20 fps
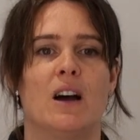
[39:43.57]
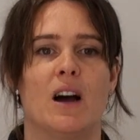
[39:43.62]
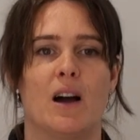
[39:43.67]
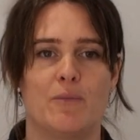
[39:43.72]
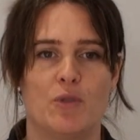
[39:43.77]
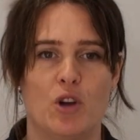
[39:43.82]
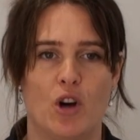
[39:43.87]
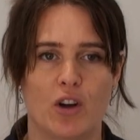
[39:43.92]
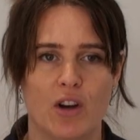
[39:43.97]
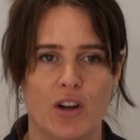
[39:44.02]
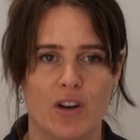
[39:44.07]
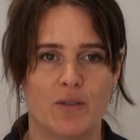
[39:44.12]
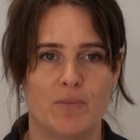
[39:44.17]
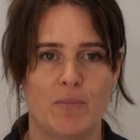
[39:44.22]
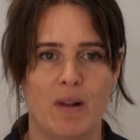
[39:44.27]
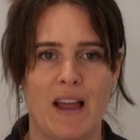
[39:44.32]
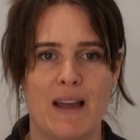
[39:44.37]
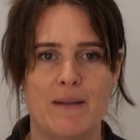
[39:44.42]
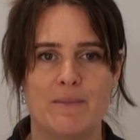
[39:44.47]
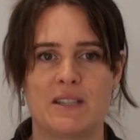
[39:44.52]
I'm not going to
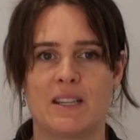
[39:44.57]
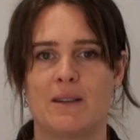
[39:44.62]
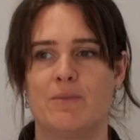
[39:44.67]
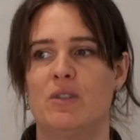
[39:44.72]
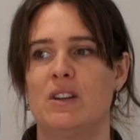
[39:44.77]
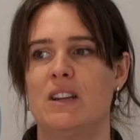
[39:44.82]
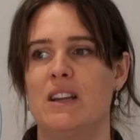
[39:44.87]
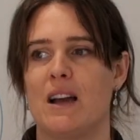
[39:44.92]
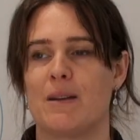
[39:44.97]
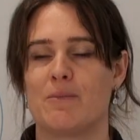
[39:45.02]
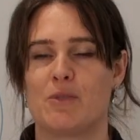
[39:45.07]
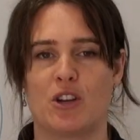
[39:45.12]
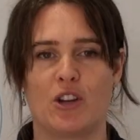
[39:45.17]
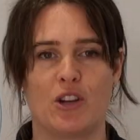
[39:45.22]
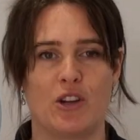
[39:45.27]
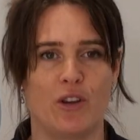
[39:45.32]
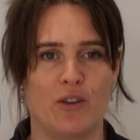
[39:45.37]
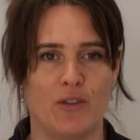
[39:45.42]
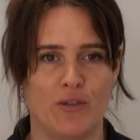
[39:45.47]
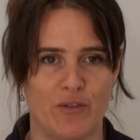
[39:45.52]
blame somebody. I'm going
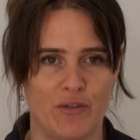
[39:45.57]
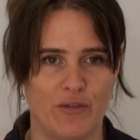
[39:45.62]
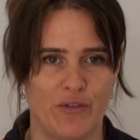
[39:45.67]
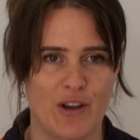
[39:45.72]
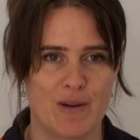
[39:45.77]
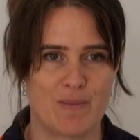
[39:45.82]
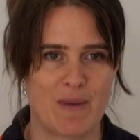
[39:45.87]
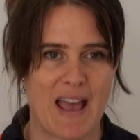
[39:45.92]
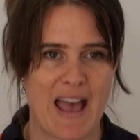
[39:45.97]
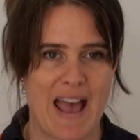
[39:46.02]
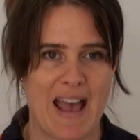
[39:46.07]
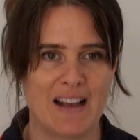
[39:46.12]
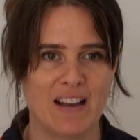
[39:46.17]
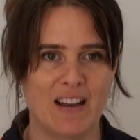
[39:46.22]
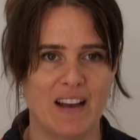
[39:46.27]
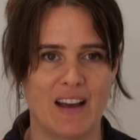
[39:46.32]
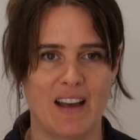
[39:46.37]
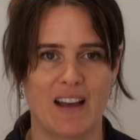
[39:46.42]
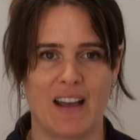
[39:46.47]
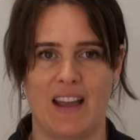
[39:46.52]
to feel my
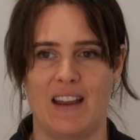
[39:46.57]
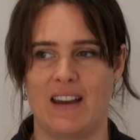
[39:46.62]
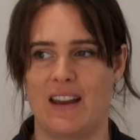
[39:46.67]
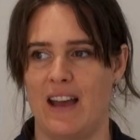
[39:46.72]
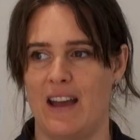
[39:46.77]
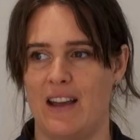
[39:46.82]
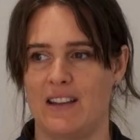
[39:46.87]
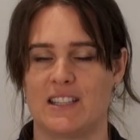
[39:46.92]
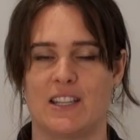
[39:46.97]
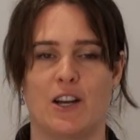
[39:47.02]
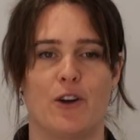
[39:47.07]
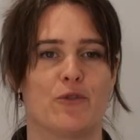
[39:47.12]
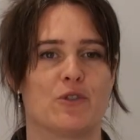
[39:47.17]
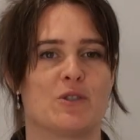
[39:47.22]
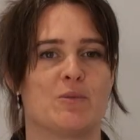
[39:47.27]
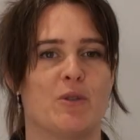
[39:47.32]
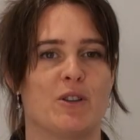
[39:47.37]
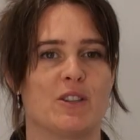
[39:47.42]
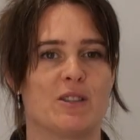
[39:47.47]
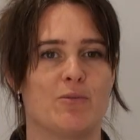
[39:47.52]
anger in a
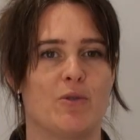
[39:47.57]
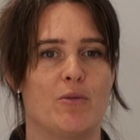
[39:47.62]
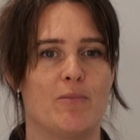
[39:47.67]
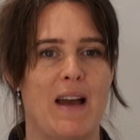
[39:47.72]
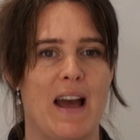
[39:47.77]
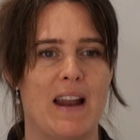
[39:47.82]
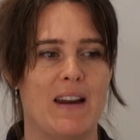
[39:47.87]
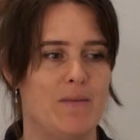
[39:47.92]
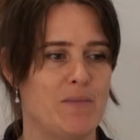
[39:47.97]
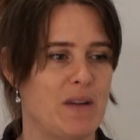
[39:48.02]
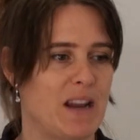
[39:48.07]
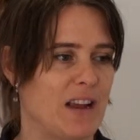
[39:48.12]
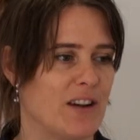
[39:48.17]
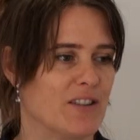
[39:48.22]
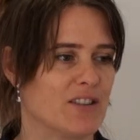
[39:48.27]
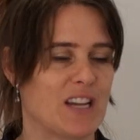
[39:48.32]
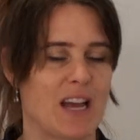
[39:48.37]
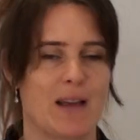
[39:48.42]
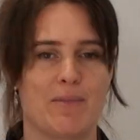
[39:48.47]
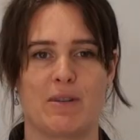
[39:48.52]
self-responsible manner, meaning
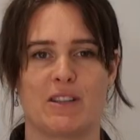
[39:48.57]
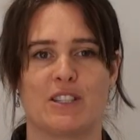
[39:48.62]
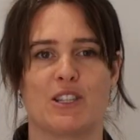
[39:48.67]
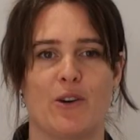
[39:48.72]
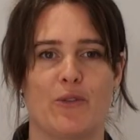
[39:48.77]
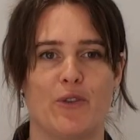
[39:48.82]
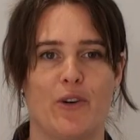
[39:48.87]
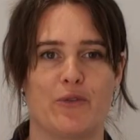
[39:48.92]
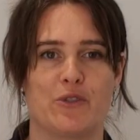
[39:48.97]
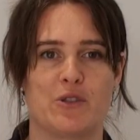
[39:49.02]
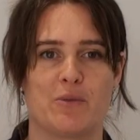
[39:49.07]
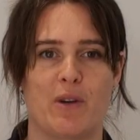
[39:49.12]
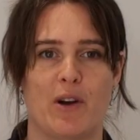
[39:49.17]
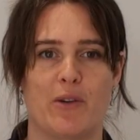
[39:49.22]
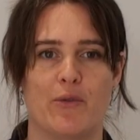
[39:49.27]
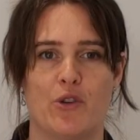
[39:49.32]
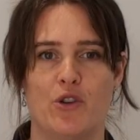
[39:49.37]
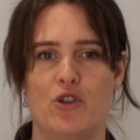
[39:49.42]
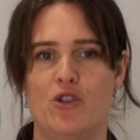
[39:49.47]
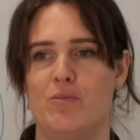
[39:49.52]
I'll take myself off to my
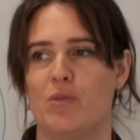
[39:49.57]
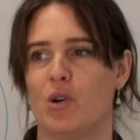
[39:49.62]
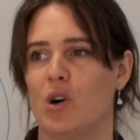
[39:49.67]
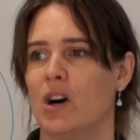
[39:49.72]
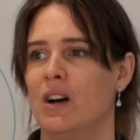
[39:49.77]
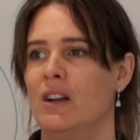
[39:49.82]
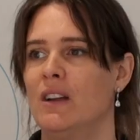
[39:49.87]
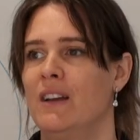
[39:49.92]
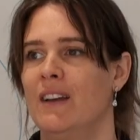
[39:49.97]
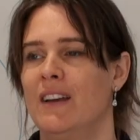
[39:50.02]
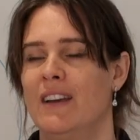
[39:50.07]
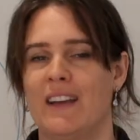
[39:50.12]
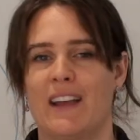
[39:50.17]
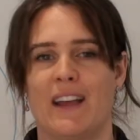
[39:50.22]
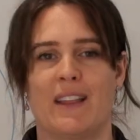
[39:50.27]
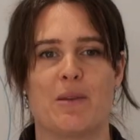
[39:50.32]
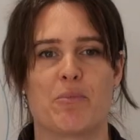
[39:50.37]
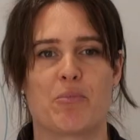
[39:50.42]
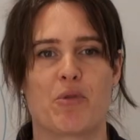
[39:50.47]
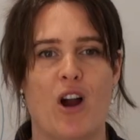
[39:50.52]
room or
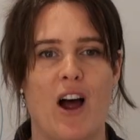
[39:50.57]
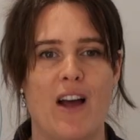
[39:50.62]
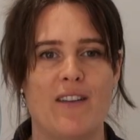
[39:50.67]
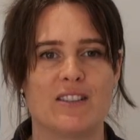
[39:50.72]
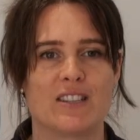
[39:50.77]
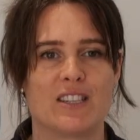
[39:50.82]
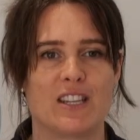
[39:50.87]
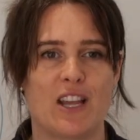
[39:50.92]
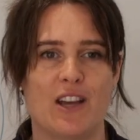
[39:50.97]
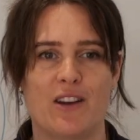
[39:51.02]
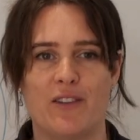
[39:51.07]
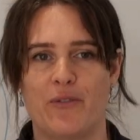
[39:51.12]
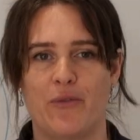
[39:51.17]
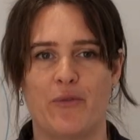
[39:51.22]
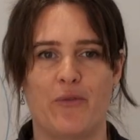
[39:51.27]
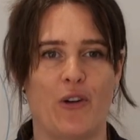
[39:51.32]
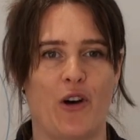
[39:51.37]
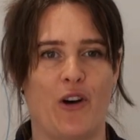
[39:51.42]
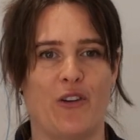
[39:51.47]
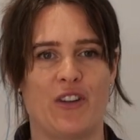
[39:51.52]
in the privacy
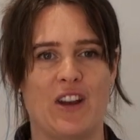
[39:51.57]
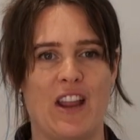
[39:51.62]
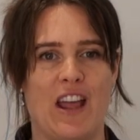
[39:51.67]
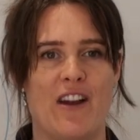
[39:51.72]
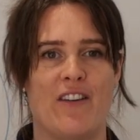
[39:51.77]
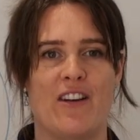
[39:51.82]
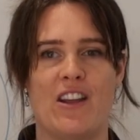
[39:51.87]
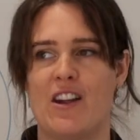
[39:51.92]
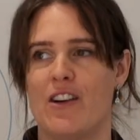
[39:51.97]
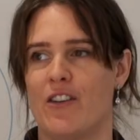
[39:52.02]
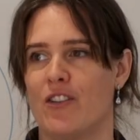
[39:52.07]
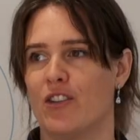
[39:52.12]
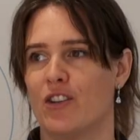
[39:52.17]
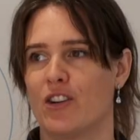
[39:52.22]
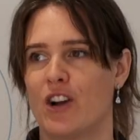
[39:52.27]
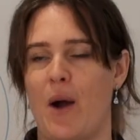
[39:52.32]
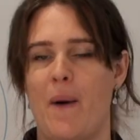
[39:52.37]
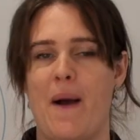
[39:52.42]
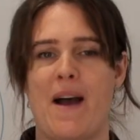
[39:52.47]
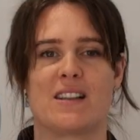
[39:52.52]
of an area or
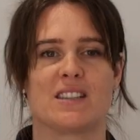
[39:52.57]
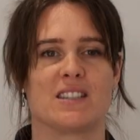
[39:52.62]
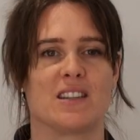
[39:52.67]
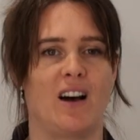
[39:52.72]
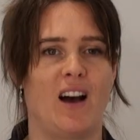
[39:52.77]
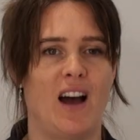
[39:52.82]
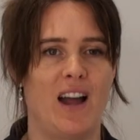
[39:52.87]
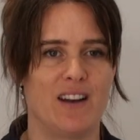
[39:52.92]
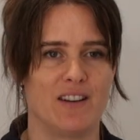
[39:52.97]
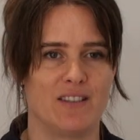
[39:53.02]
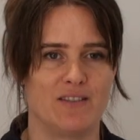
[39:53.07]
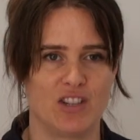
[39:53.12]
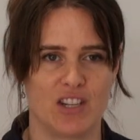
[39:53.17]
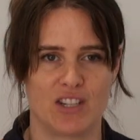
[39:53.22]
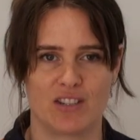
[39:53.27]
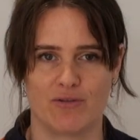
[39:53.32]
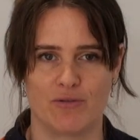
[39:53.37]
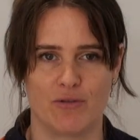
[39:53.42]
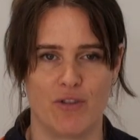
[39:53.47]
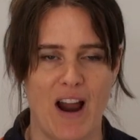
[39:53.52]
go outside and
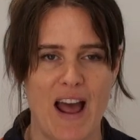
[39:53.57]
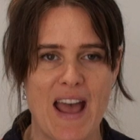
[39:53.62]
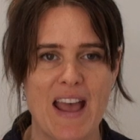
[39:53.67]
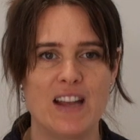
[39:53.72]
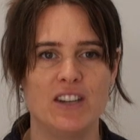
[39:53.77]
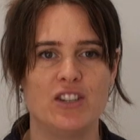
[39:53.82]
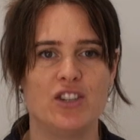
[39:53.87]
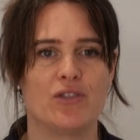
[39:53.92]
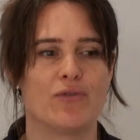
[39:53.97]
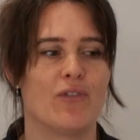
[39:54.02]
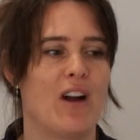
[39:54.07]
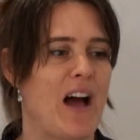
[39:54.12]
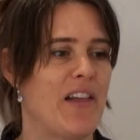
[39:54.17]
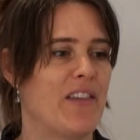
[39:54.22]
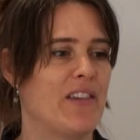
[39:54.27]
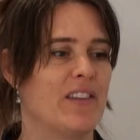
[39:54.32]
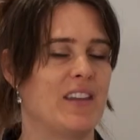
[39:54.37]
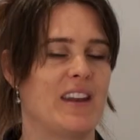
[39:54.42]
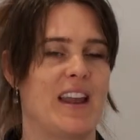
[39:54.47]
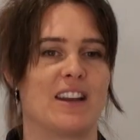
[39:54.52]
just rage
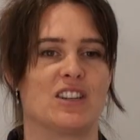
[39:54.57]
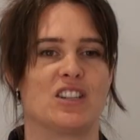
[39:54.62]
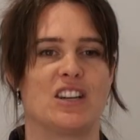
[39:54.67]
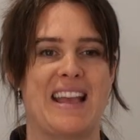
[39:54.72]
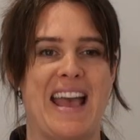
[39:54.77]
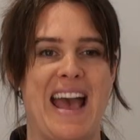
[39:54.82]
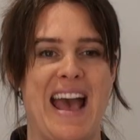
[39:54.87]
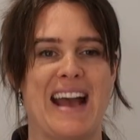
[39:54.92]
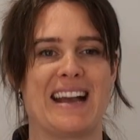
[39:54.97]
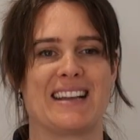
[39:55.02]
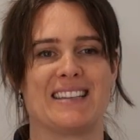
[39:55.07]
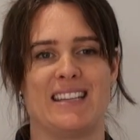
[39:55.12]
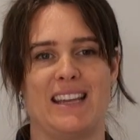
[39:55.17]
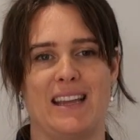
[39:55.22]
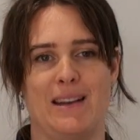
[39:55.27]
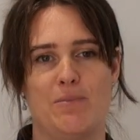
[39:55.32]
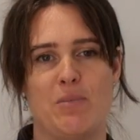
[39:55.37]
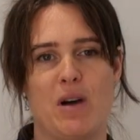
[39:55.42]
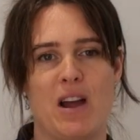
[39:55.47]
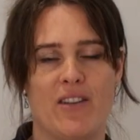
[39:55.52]
rather than actually act
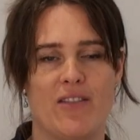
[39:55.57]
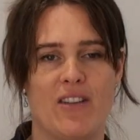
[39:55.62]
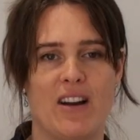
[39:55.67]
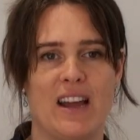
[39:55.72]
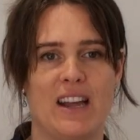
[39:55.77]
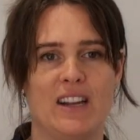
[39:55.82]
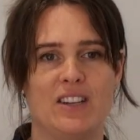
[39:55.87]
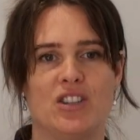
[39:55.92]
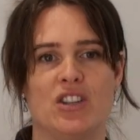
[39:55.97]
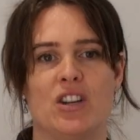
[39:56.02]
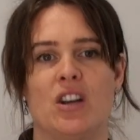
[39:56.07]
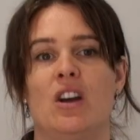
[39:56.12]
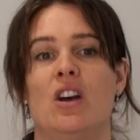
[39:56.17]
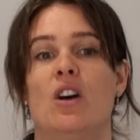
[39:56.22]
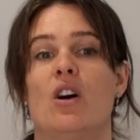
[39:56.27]
in my rage.